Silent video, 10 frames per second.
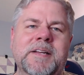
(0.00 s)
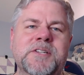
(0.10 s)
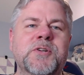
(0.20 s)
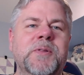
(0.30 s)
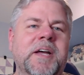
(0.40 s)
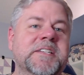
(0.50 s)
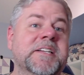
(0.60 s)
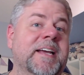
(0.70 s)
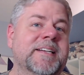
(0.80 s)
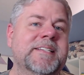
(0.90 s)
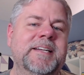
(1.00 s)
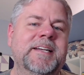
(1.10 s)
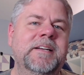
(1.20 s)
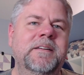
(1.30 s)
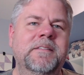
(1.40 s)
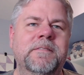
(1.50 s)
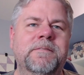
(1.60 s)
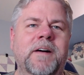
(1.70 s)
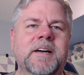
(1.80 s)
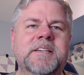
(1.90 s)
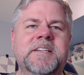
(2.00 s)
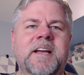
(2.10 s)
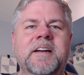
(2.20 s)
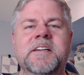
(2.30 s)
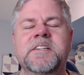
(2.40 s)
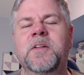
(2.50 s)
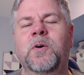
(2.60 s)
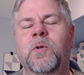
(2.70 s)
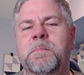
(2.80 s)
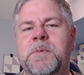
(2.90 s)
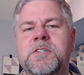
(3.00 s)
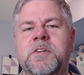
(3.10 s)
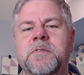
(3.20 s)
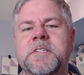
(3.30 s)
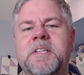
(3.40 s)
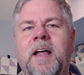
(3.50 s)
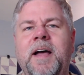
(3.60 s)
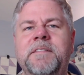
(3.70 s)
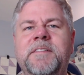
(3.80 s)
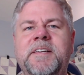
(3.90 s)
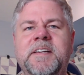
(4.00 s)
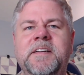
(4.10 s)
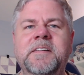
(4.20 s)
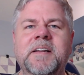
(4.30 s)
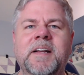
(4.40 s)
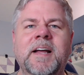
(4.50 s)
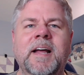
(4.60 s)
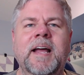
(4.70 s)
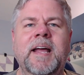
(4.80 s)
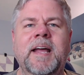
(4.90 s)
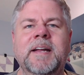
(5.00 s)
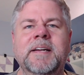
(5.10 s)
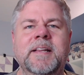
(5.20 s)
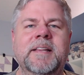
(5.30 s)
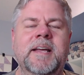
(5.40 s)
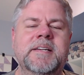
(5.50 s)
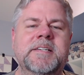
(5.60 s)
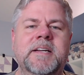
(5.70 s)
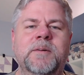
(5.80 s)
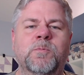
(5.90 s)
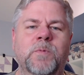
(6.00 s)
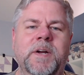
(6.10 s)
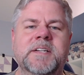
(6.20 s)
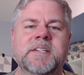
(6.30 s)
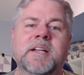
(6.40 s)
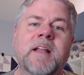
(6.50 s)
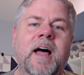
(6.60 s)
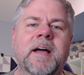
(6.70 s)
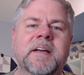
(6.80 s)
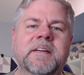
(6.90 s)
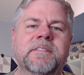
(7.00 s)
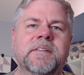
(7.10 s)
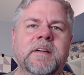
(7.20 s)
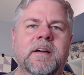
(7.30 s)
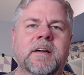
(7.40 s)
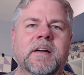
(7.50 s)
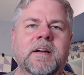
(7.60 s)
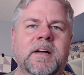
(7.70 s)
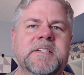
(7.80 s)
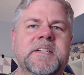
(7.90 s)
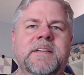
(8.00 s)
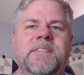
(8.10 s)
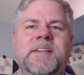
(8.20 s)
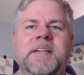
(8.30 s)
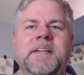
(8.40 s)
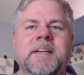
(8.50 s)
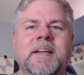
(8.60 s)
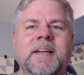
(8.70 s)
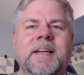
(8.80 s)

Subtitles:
In 2019, Fox got onto the whole musicals live deal, and they did Rent live on TV.